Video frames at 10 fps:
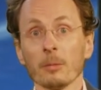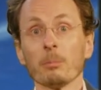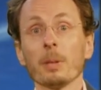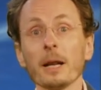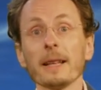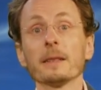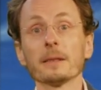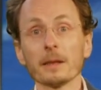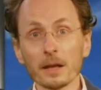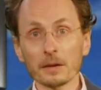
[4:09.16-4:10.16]
But it
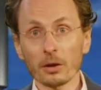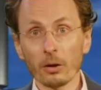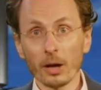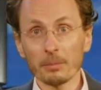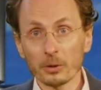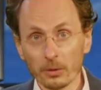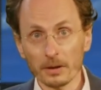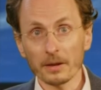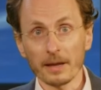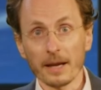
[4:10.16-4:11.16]
does go up during
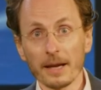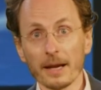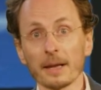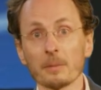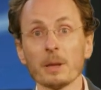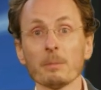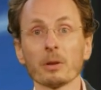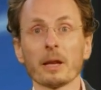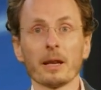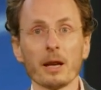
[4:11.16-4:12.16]
the day as people
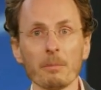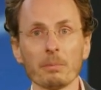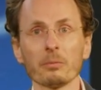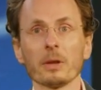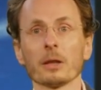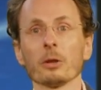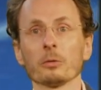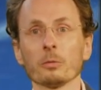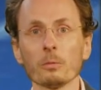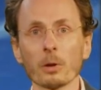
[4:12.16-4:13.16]
get up and go
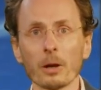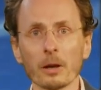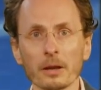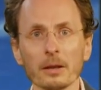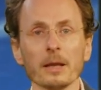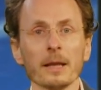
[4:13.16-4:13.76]
to work,